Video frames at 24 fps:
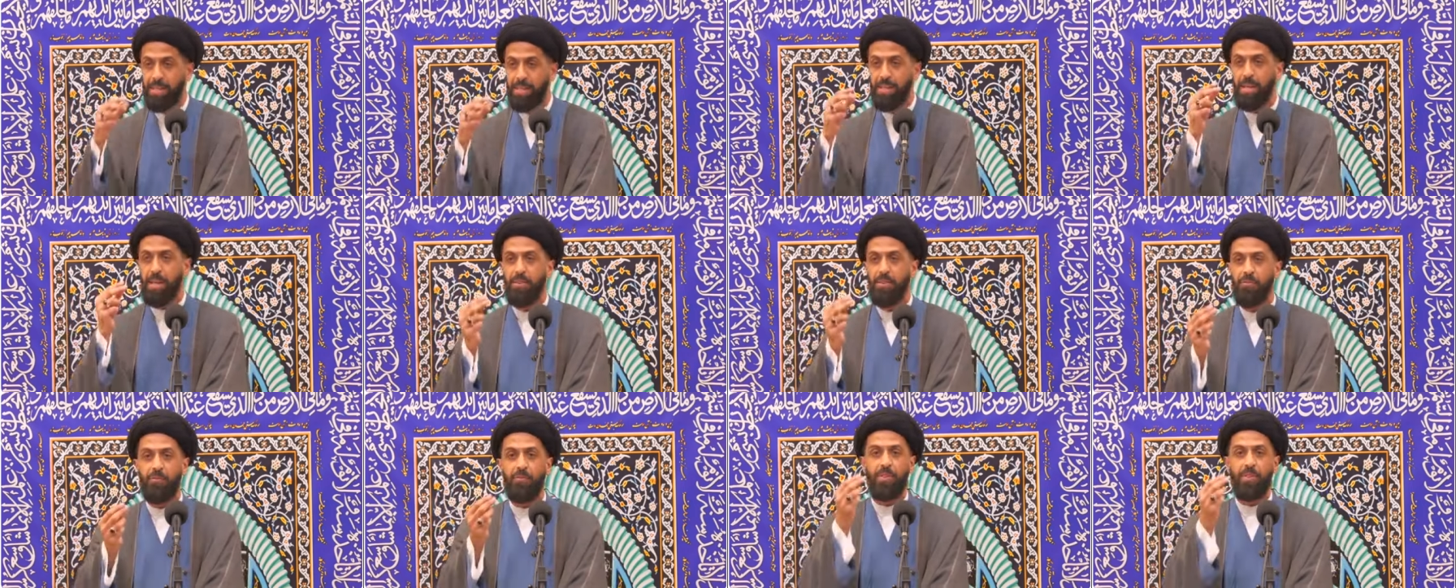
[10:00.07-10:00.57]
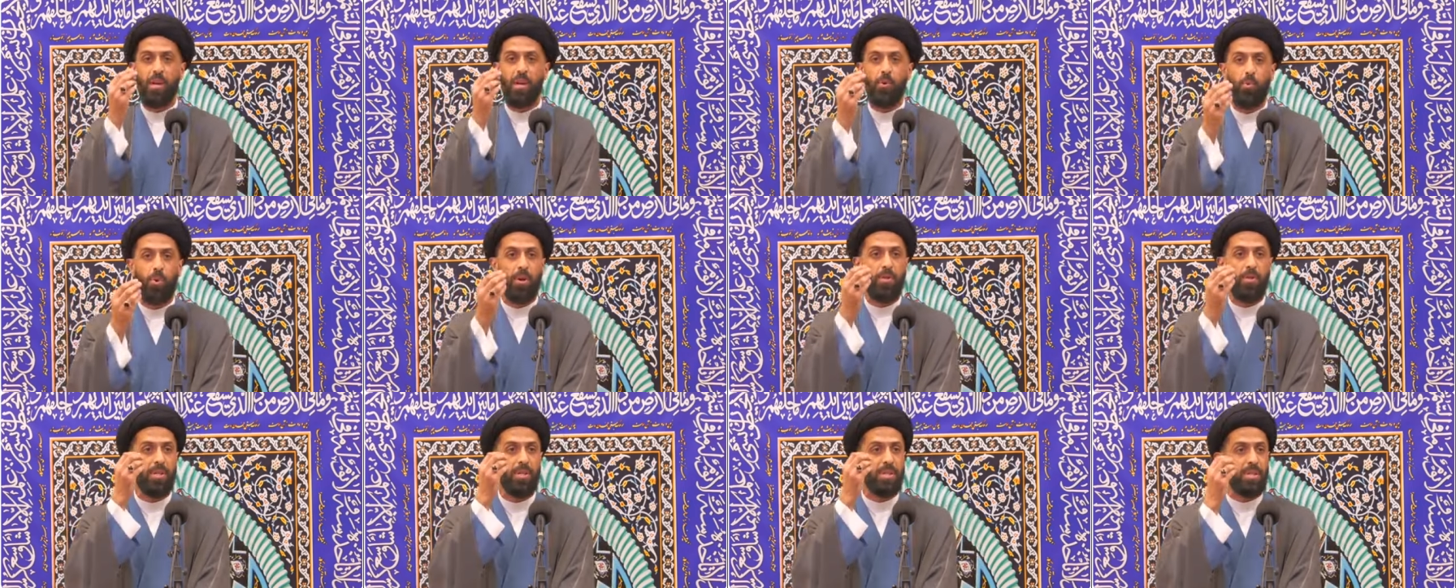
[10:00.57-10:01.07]
as if they
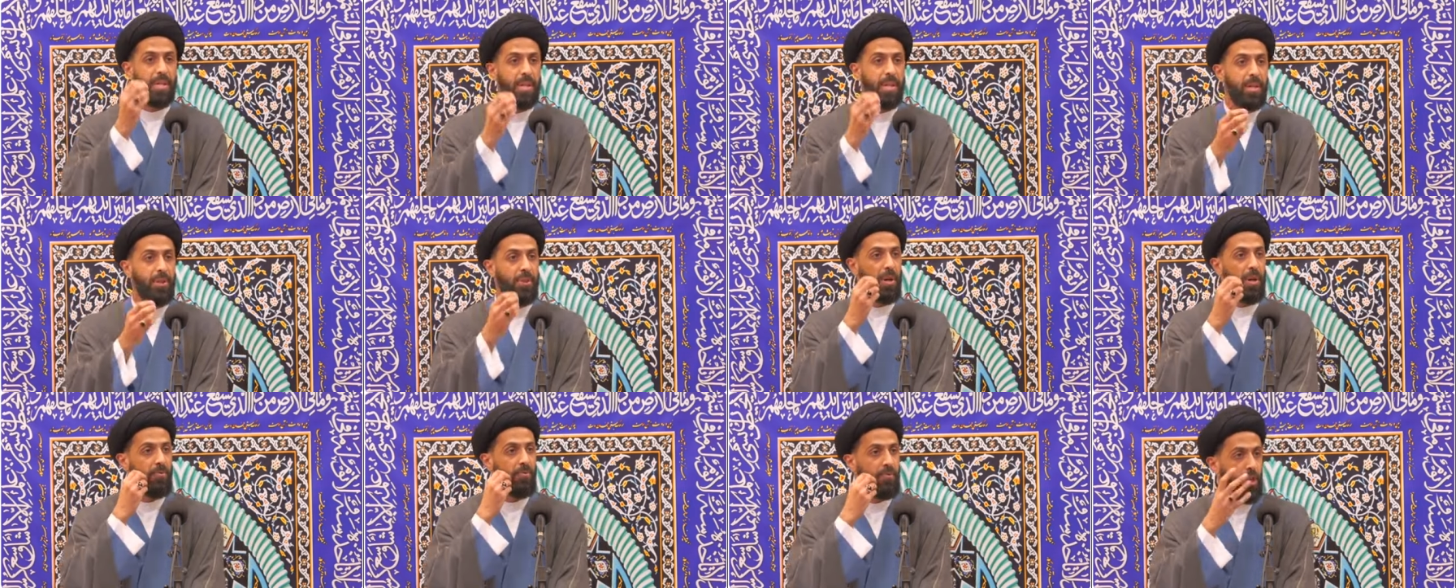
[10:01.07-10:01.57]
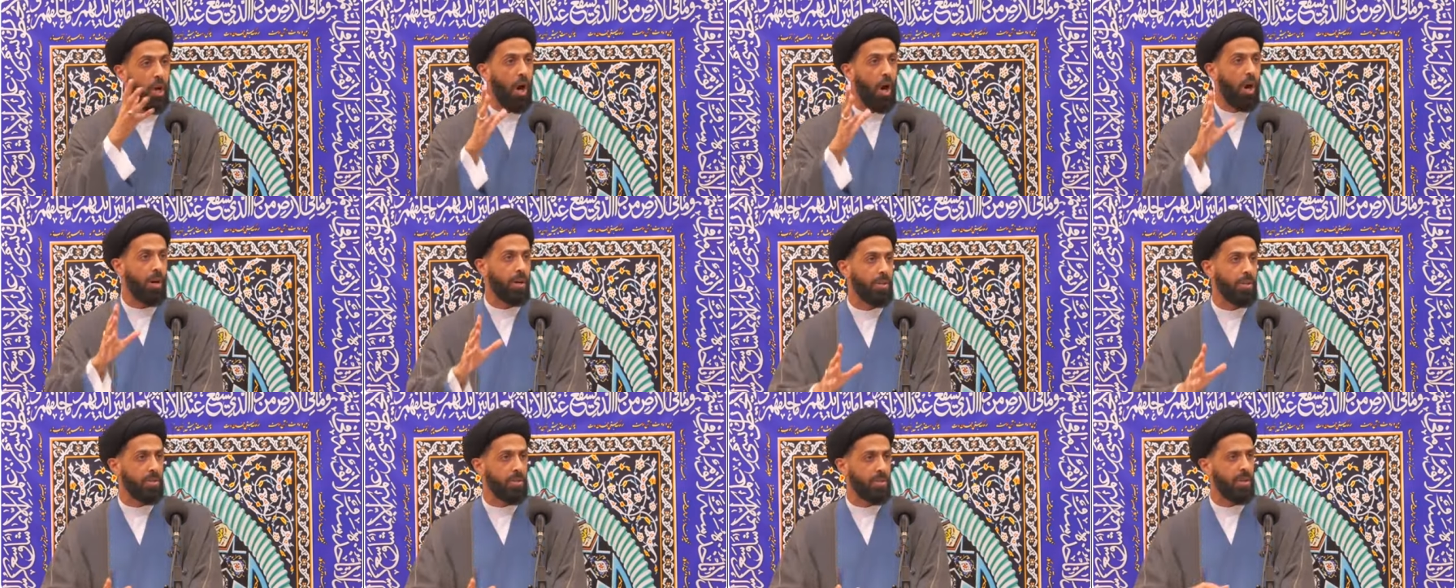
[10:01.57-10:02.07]
were the teeth of
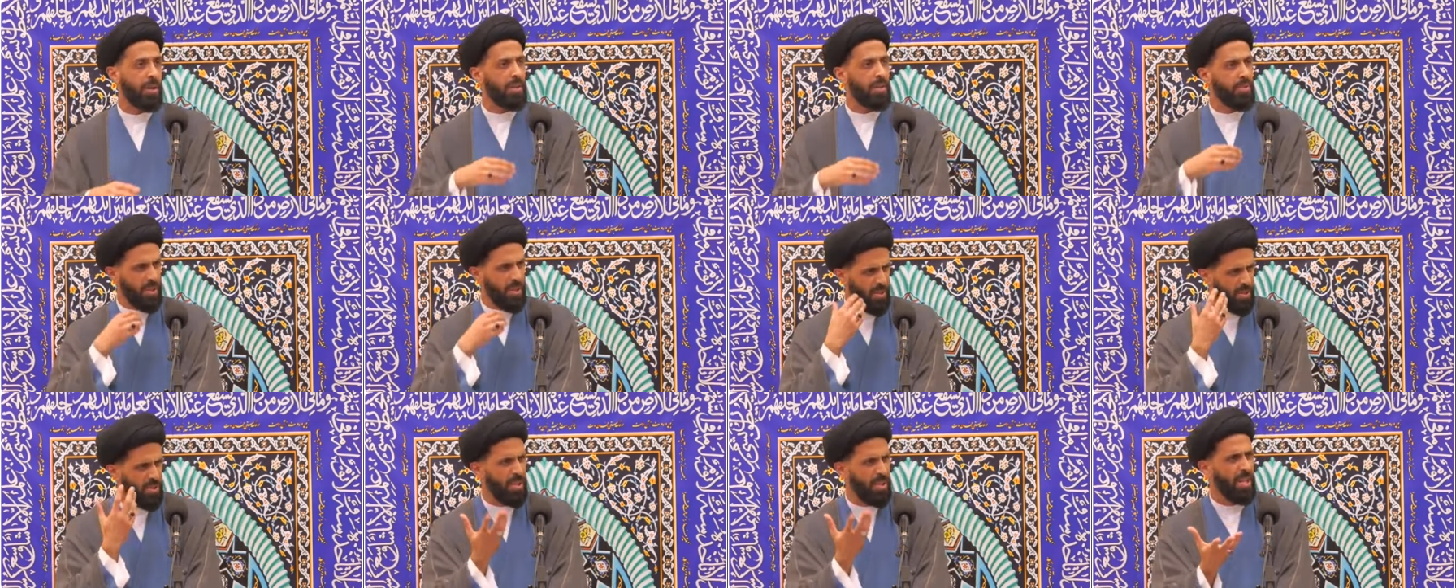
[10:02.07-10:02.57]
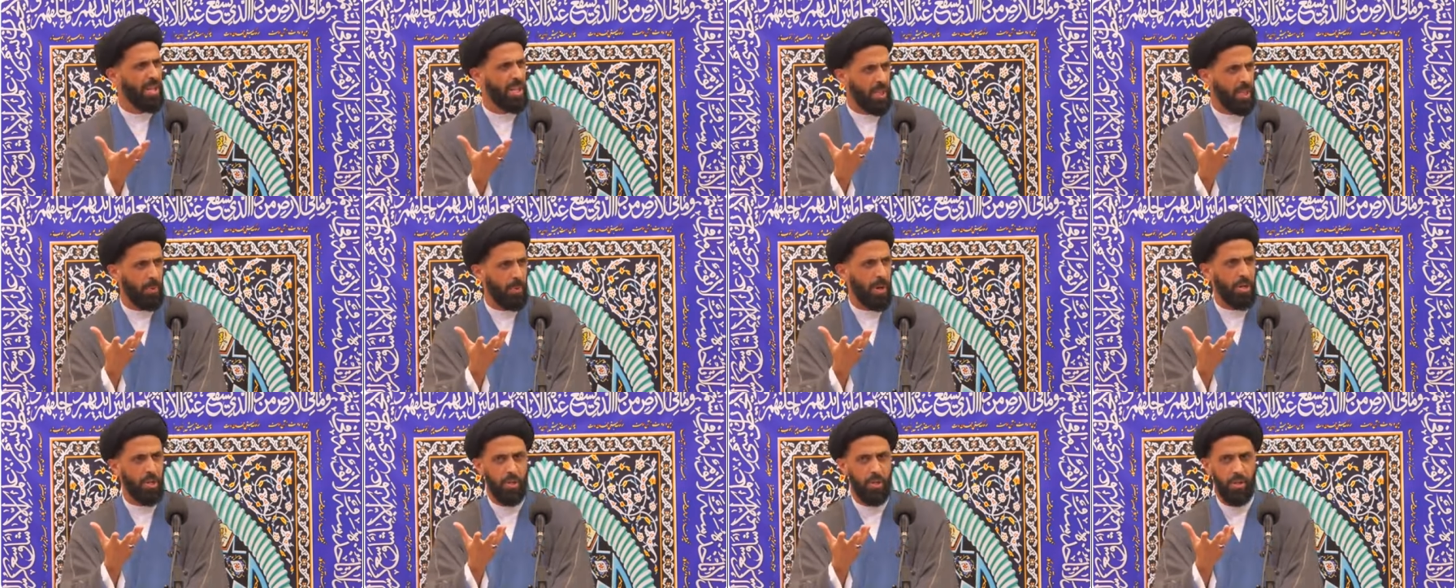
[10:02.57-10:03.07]
dogs. This is an
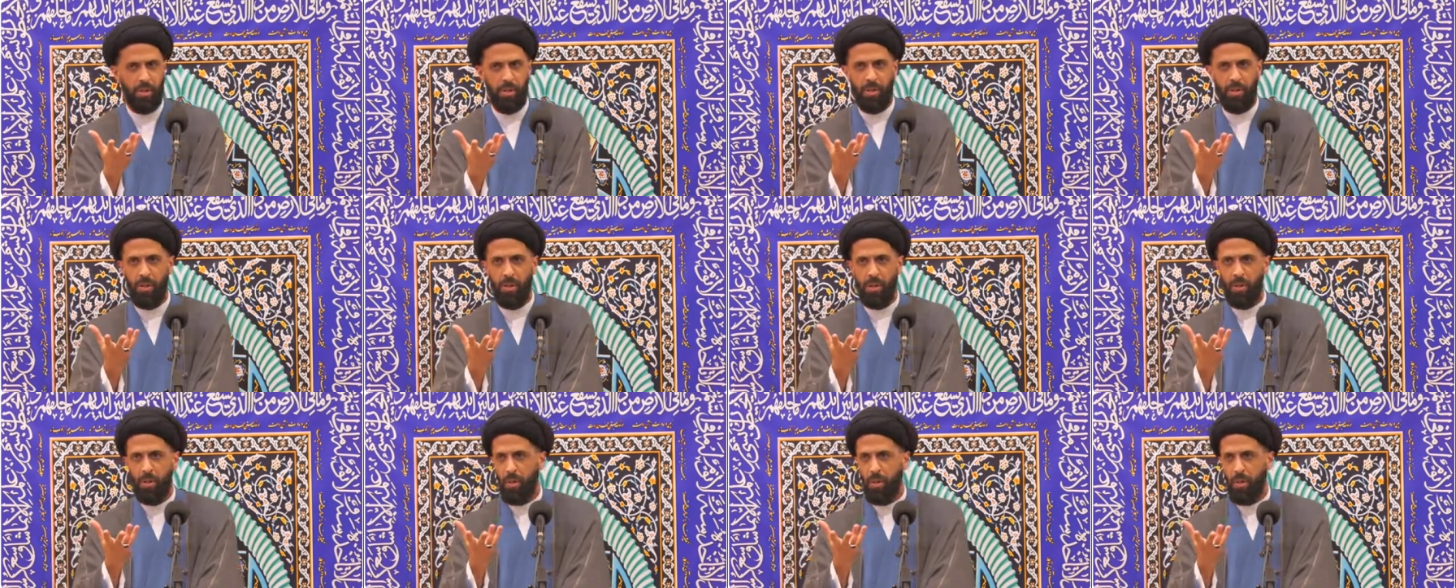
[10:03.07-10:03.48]
expression.